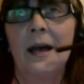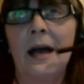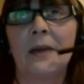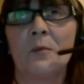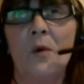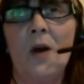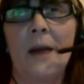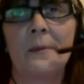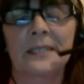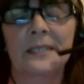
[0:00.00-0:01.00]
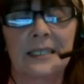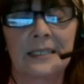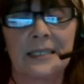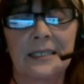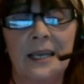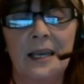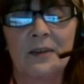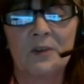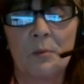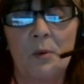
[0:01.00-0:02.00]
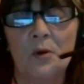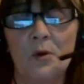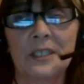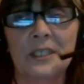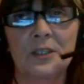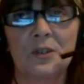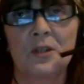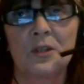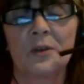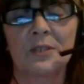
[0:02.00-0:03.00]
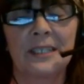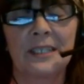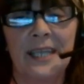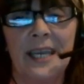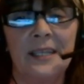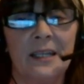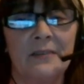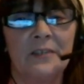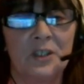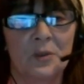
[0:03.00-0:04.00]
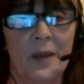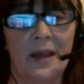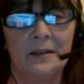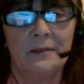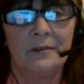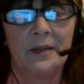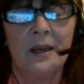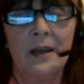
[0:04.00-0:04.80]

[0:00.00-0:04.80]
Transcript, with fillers: And what happens is reports in 2010, 11 and 12